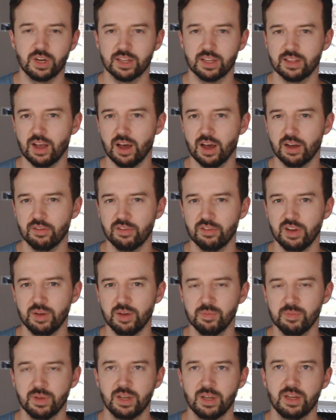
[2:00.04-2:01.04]
you got out of
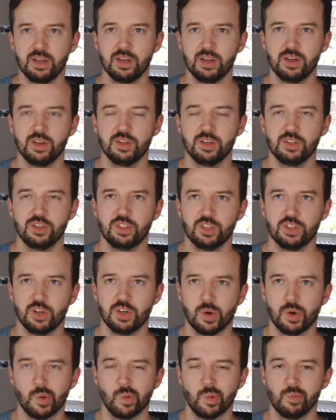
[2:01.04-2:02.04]
them.
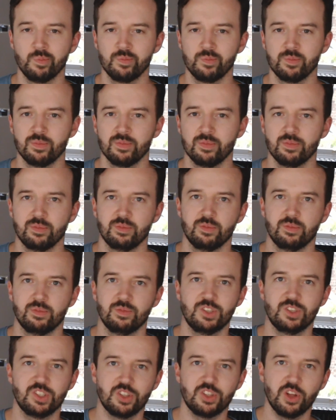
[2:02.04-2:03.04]
So
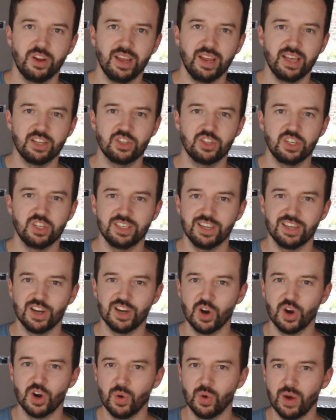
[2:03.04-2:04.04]
studying
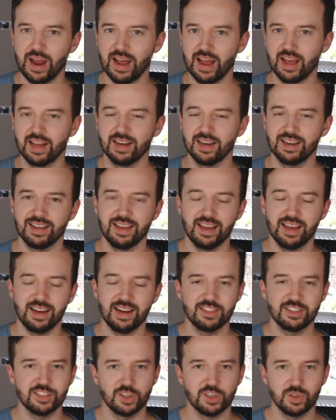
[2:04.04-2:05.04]
GTO and
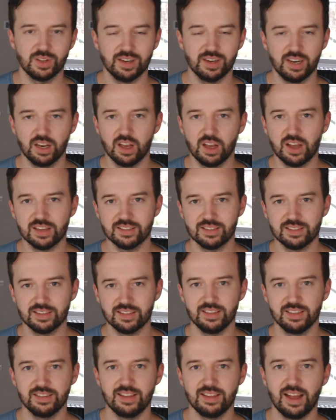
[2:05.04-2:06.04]
getting totally
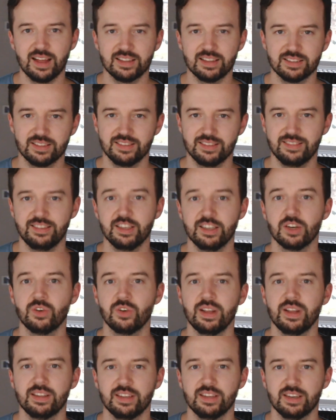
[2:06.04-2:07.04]
lost in that
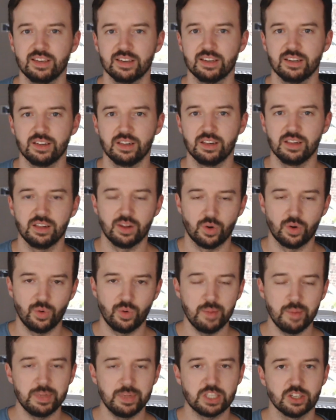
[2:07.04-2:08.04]
theoretical
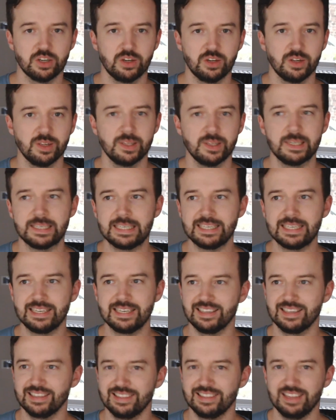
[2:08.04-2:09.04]
rabbit hole,
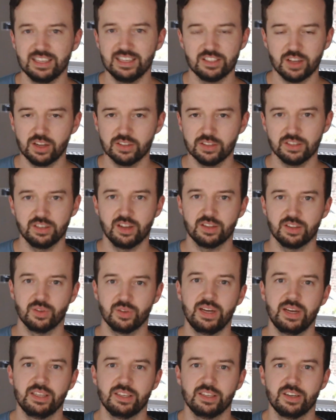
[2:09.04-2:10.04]
that's also not
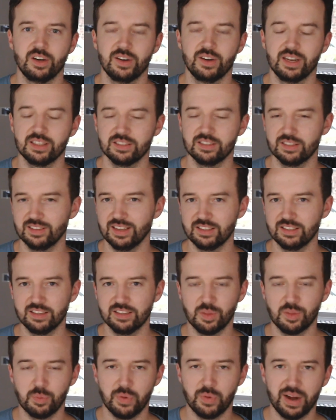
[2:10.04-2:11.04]
the way to go. That's
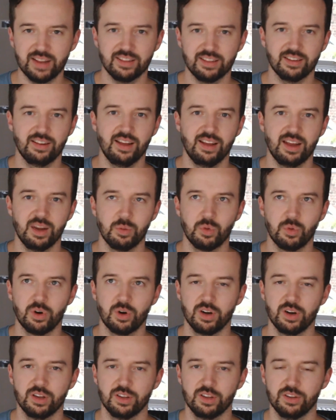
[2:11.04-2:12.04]
not practical
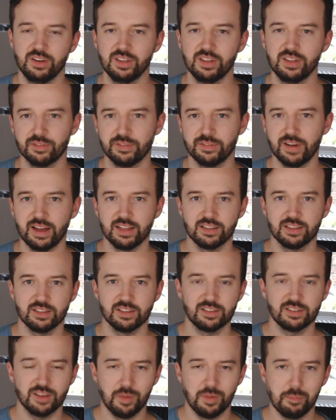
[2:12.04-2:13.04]
anymore. You need to find
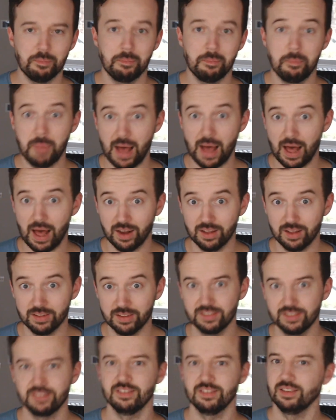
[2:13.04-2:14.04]
some
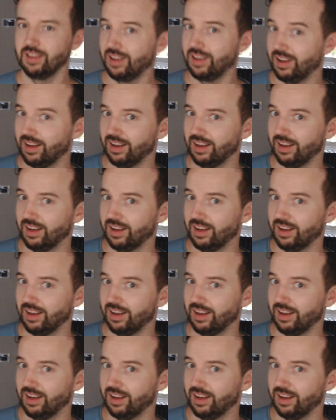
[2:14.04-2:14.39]
balance,